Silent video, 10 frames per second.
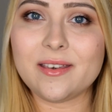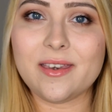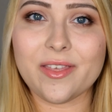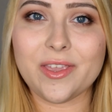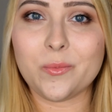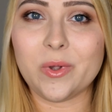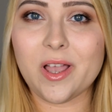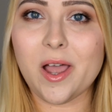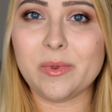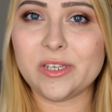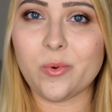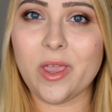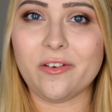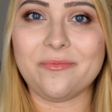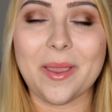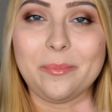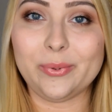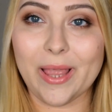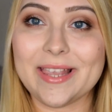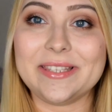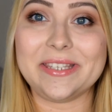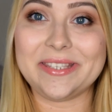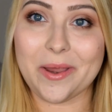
nothing will come in the way of my plans this